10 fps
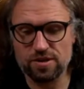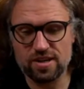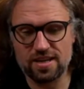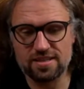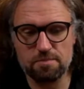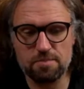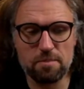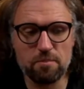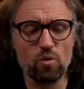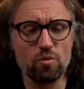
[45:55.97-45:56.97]
which is a
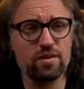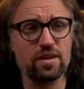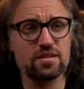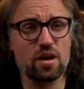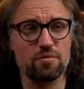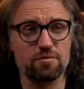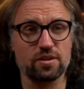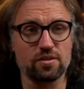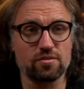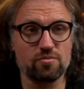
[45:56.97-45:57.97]
bit more
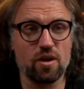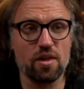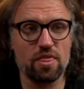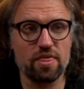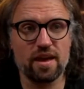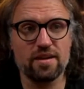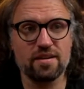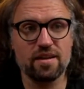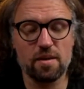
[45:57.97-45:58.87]
philosophical rather than